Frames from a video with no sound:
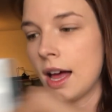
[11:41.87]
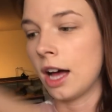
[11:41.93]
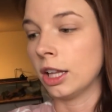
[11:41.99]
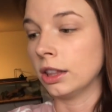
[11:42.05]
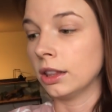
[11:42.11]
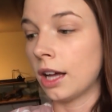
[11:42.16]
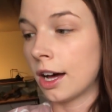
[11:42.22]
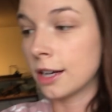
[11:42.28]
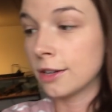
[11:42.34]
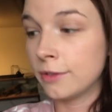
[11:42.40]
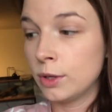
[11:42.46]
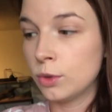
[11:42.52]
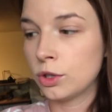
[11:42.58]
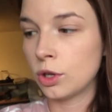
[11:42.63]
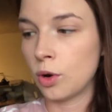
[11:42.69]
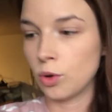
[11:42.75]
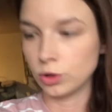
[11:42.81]
A lot of
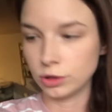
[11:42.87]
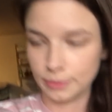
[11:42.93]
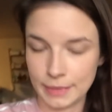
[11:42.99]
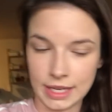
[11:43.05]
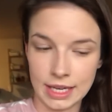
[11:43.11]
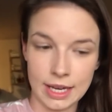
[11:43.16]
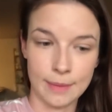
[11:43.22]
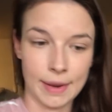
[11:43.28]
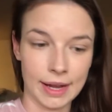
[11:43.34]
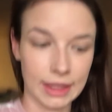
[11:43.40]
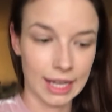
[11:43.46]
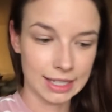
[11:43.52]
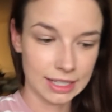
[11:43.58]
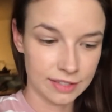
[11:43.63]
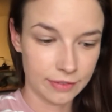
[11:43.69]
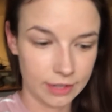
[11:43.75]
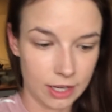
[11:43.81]
you told me in my
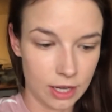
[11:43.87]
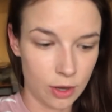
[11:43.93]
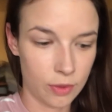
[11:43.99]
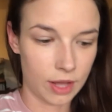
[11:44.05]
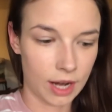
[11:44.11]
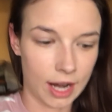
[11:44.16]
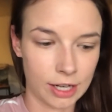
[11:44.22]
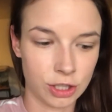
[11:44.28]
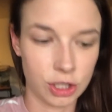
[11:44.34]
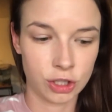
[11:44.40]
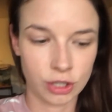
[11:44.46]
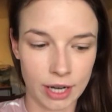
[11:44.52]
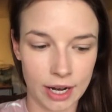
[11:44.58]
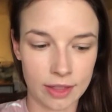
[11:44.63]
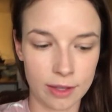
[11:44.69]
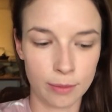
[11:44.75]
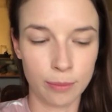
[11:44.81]
last video that I should
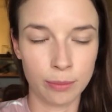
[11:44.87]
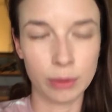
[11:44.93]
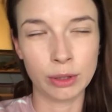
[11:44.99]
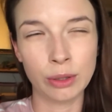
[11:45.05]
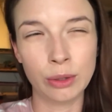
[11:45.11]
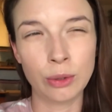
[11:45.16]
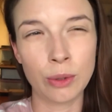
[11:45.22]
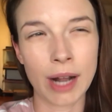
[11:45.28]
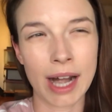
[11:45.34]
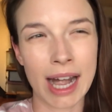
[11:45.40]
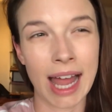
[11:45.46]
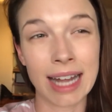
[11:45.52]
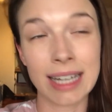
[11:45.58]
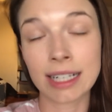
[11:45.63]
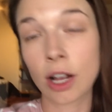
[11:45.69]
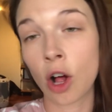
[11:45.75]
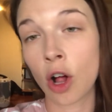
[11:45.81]
try the blue
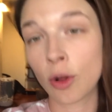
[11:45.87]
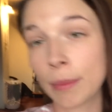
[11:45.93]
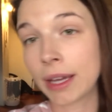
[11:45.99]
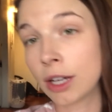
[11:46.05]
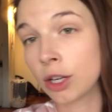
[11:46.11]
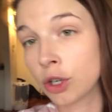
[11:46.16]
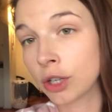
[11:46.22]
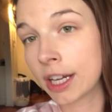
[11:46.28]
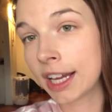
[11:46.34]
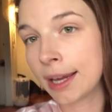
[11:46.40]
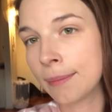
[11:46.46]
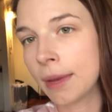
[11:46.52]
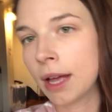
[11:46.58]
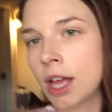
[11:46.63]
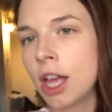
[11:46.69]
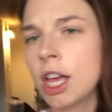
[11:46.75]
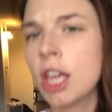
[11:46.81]
night calming
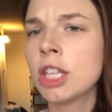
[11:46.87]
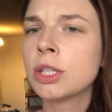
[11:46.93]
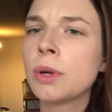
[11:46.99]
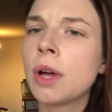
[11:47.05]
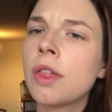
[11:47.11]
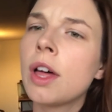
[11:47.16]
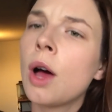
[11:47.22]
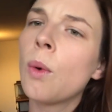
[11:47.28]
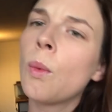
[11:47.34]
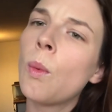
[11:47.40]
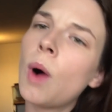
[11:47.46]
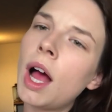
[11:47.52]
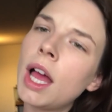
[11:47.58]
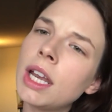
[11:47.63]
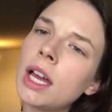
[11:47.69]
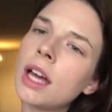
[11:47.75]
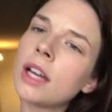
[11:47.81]
cream, so I thought
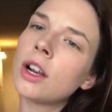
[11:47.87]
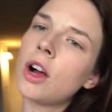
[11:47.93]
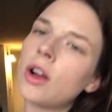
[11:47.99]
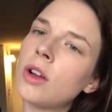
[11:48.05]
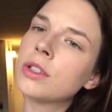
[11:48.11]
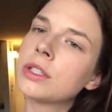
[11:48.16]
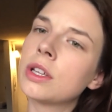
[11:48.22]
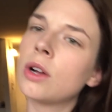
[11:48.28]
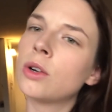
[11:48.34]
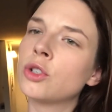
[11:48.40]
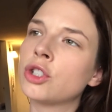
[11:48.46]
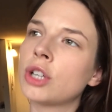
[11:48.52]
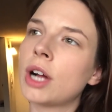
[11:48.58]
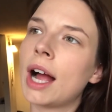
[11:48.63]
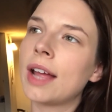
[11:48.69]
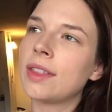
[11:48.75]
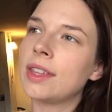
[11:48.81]
why not also
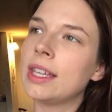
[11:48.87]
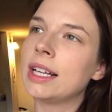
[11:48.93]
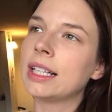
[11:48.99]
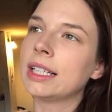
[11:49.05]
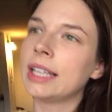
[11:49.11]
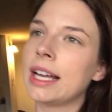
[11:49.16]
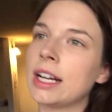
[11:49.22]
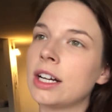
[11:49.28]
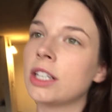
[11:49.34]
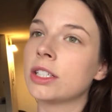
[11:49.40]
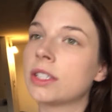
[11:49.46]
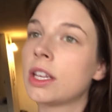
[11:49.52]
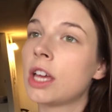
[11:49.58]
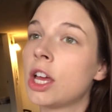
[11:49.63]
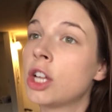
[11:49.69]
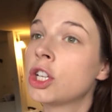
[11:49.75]
try the Klairs